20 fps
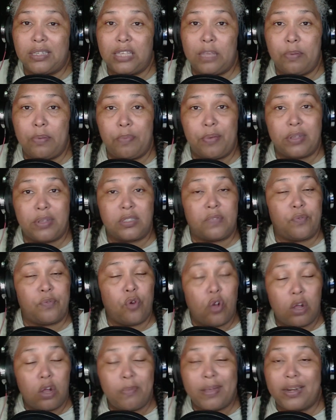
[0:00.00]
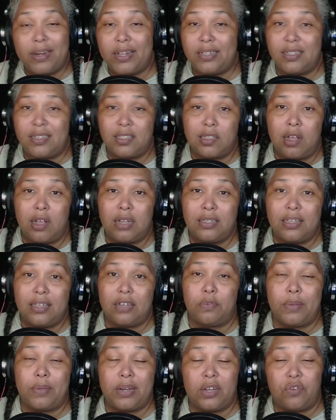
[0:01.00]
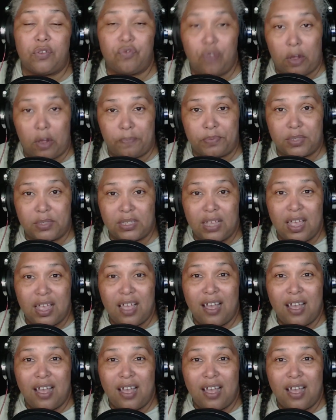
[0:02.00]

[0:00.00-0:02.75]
to keep abreast of all my latest content when it drops.